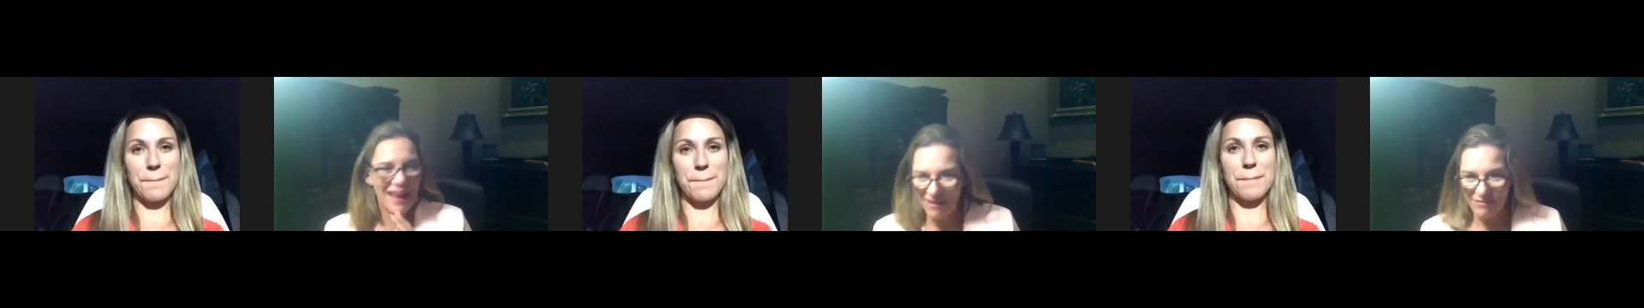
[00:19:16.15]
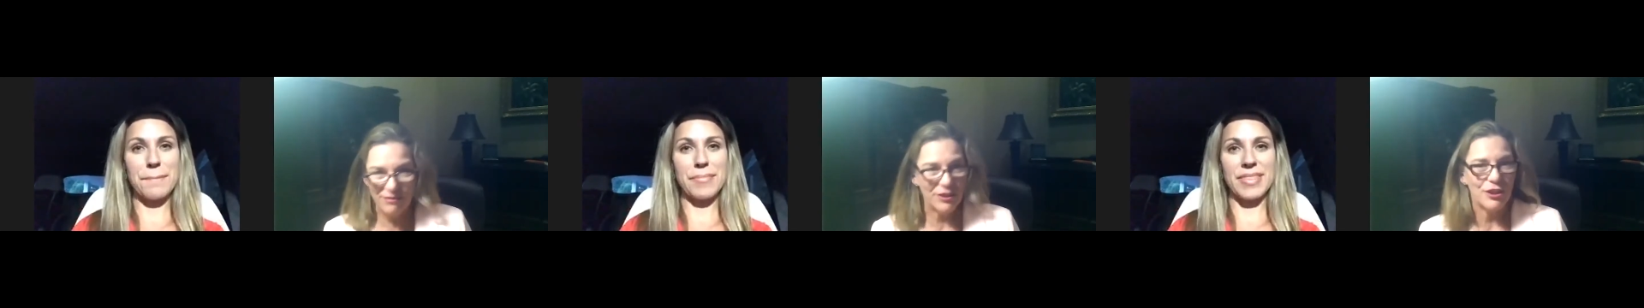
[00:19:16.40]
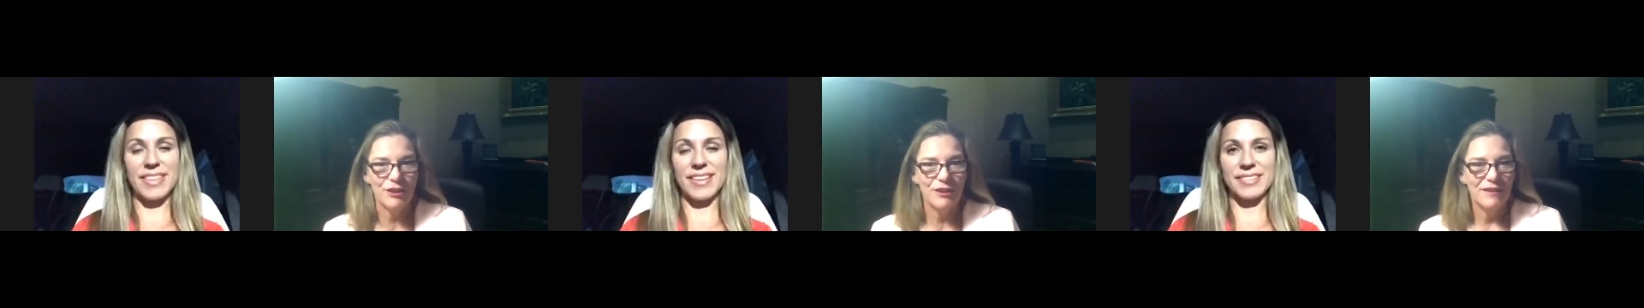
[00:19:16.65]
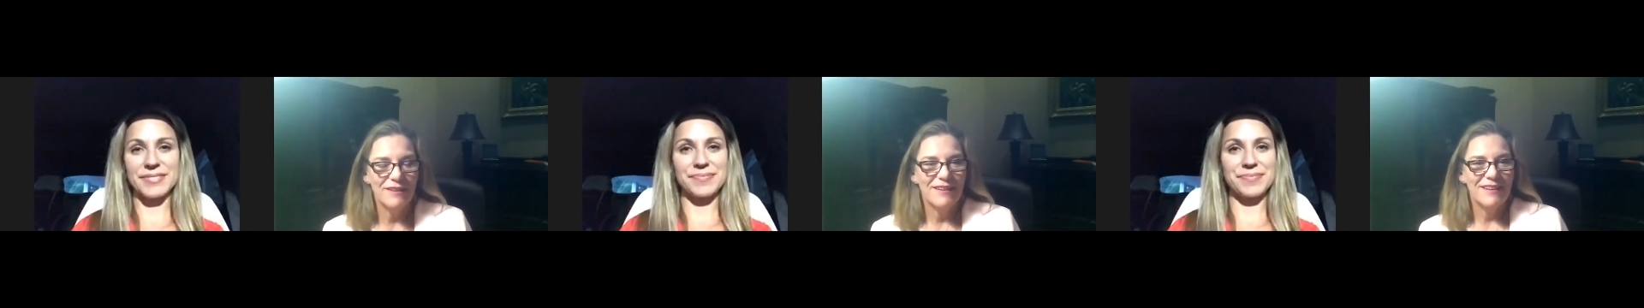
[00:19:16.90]
Speaker 1: ever
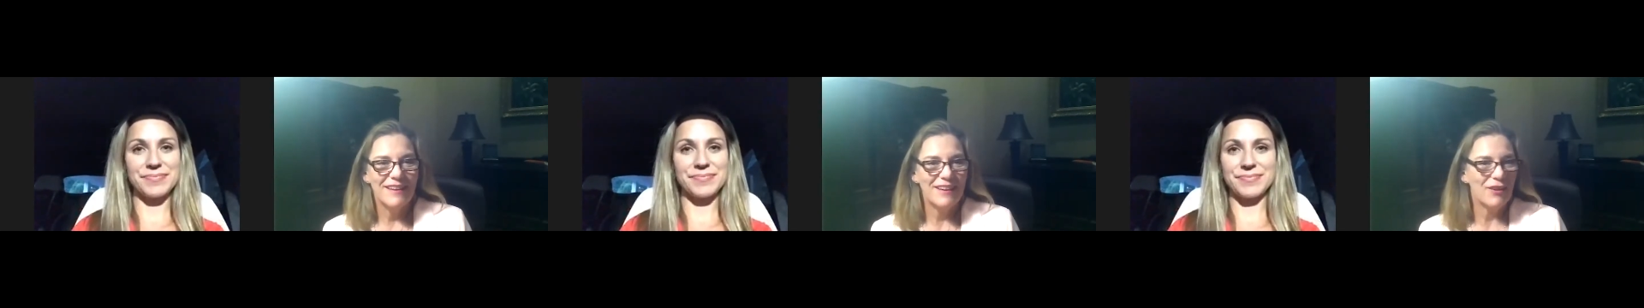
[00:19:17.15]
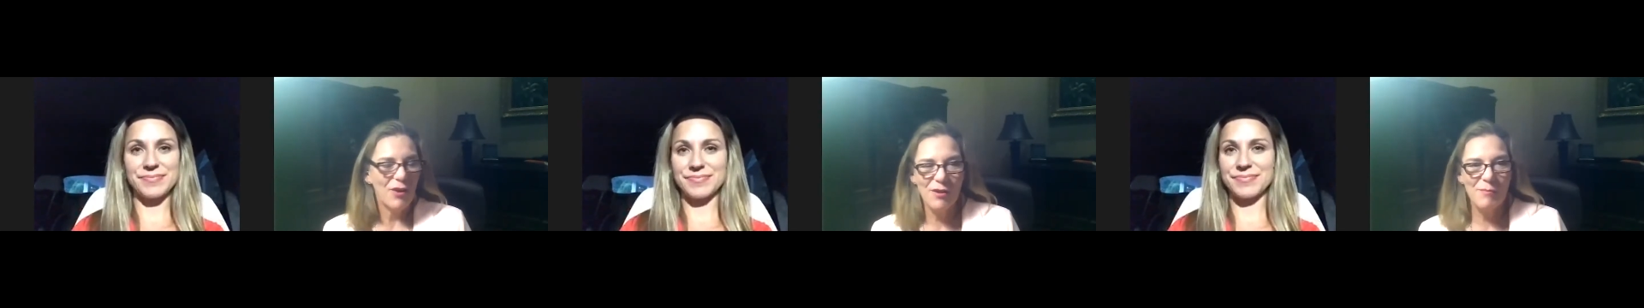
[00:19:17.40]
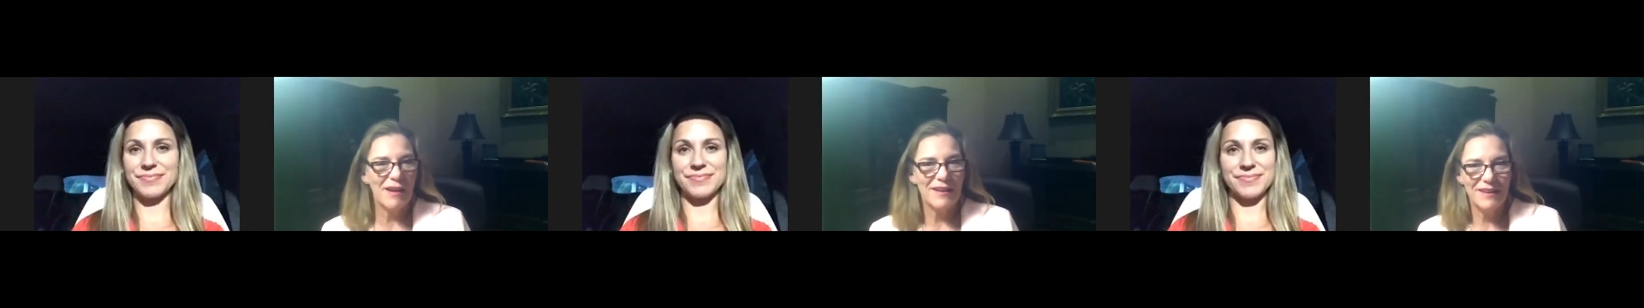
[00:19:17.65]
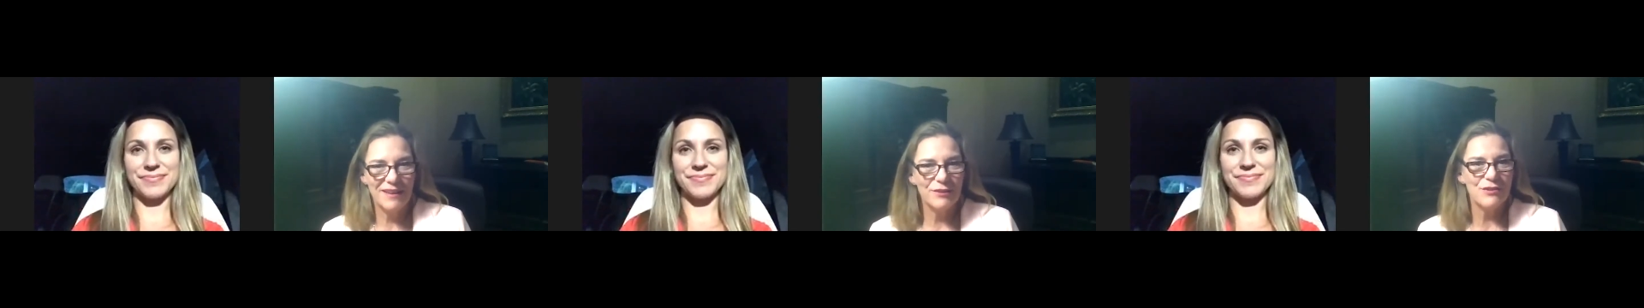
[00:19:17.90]
in all my
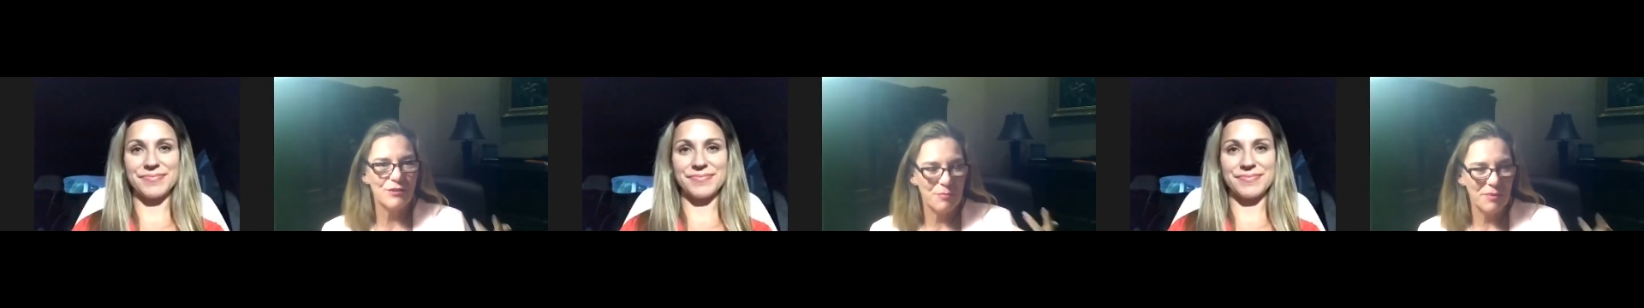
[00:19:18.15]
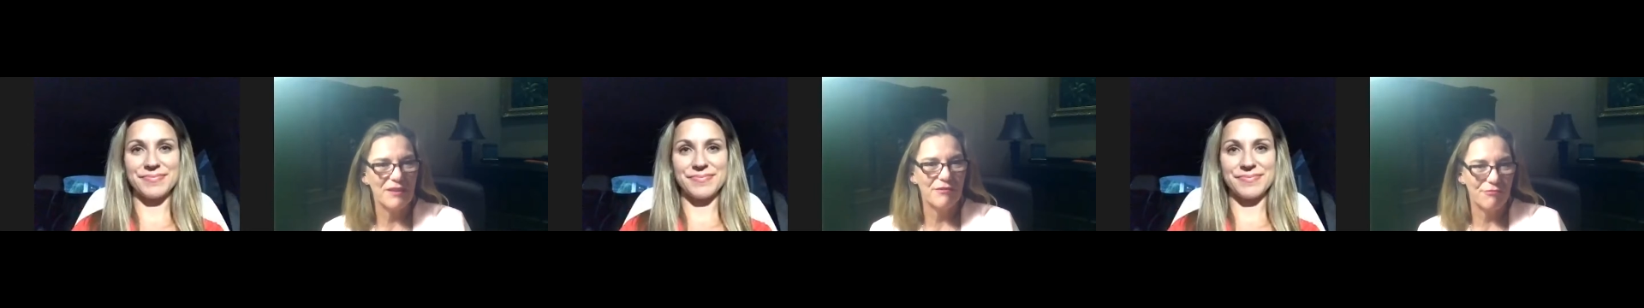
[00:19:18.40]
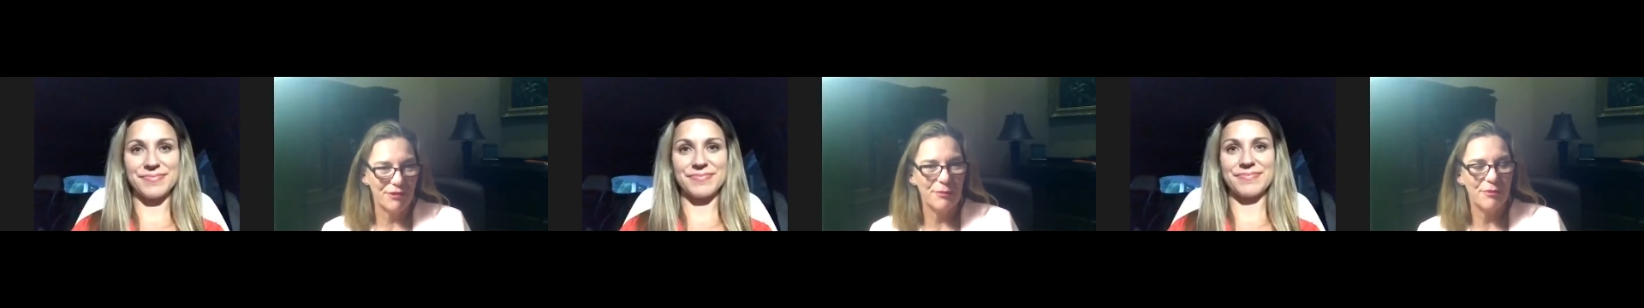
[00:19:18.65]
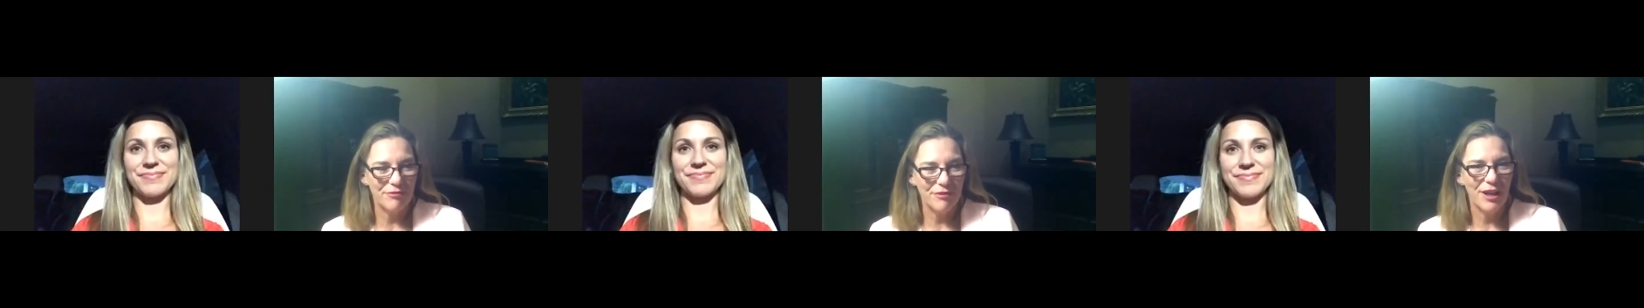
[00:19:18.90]
years of being a
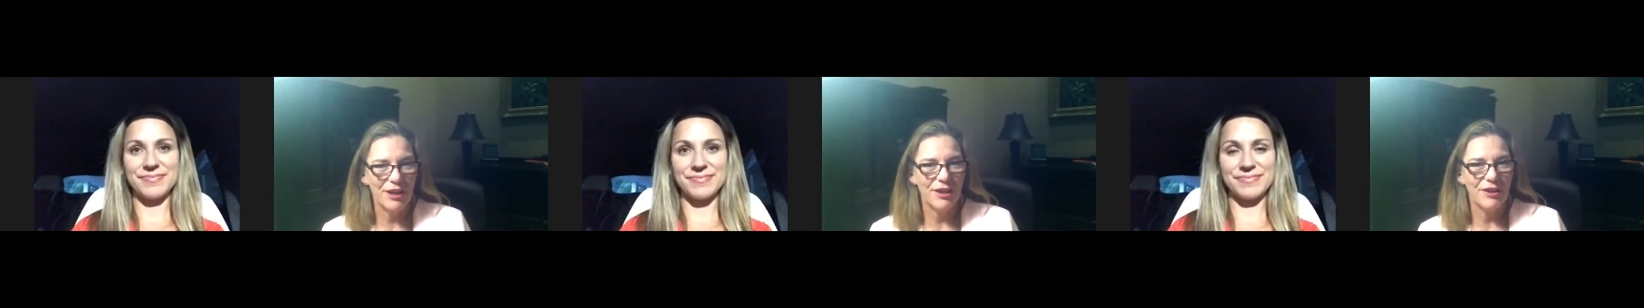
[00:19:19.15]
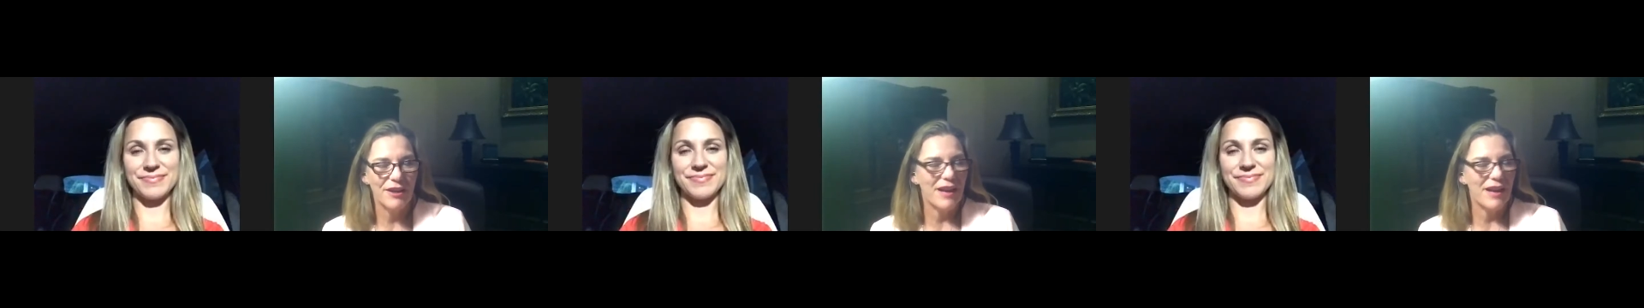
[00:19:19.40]
frequent flyer,